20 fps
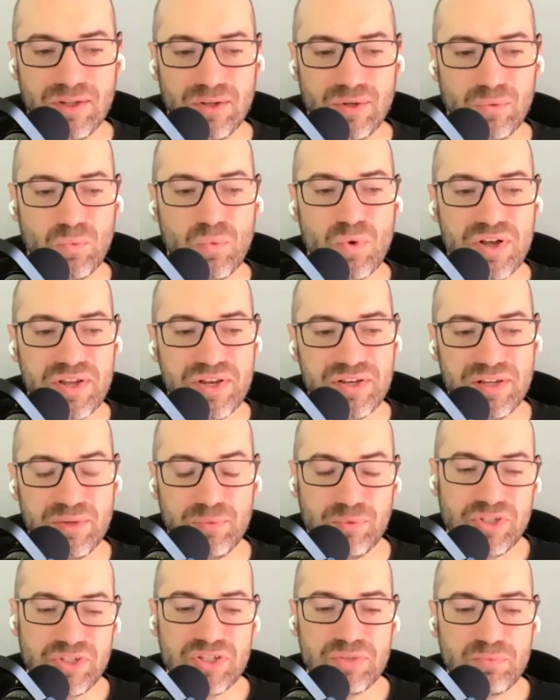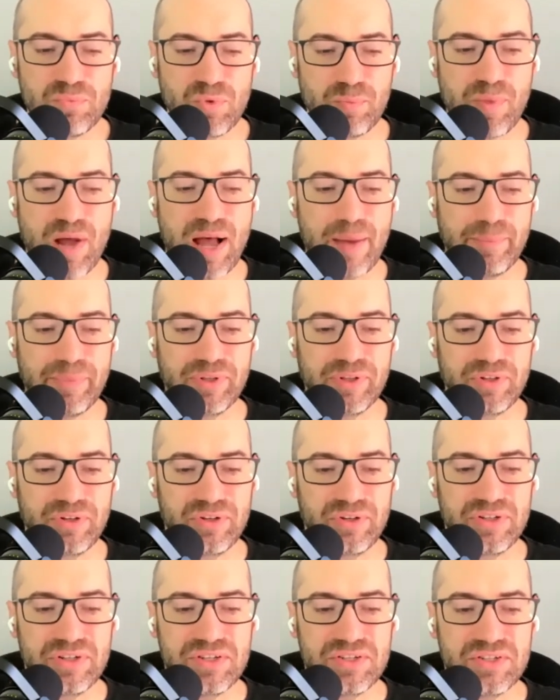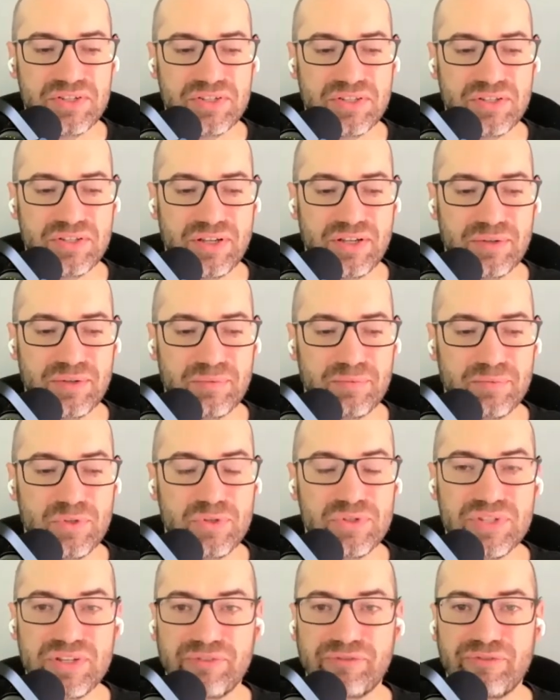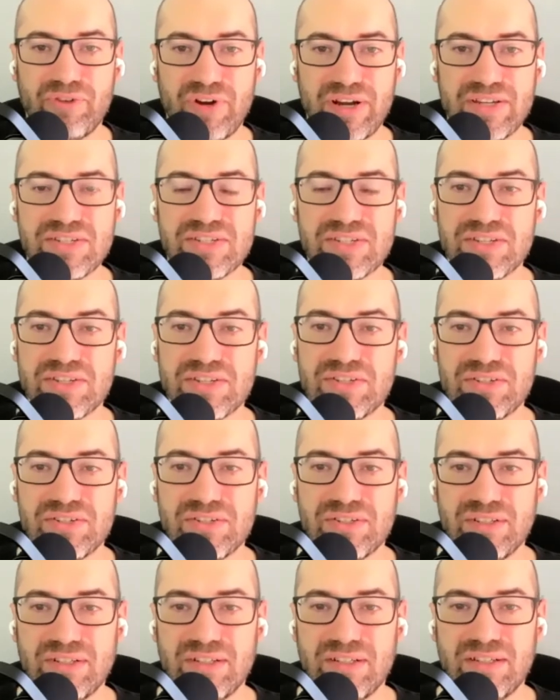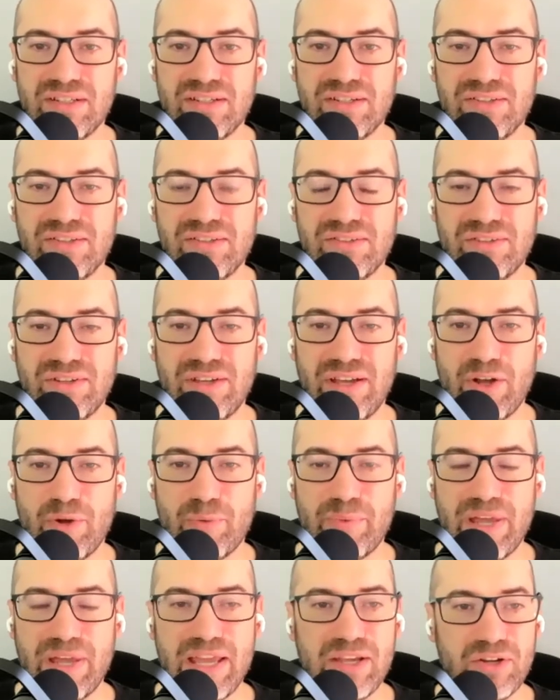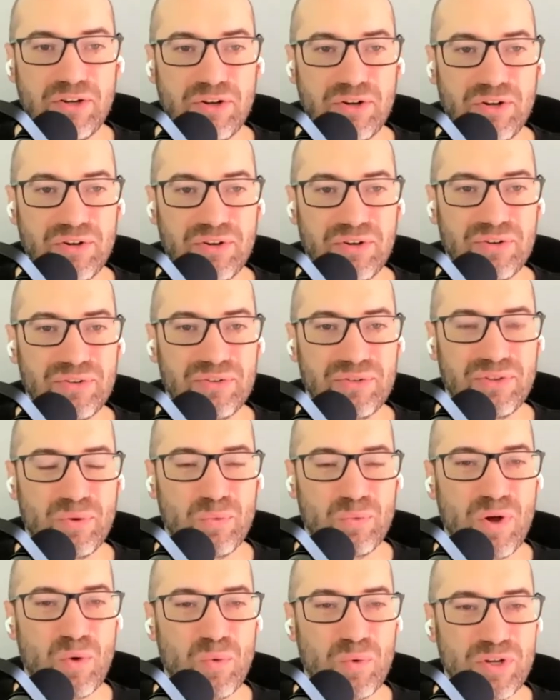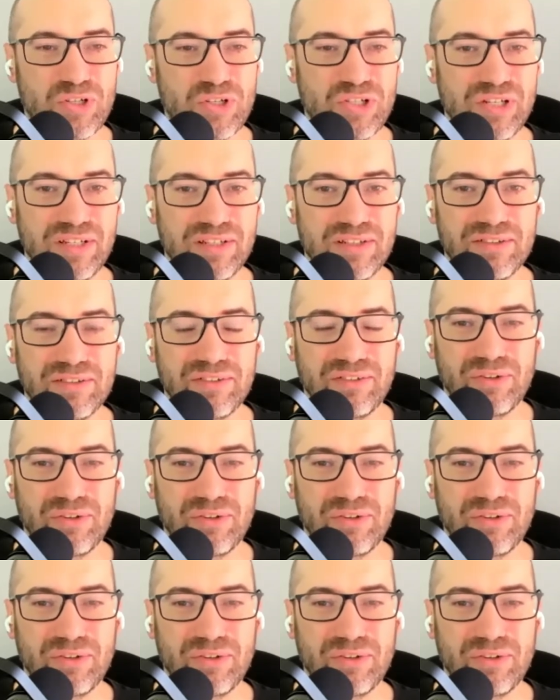One which is more popular is the using phrases to help anchor the well wishing.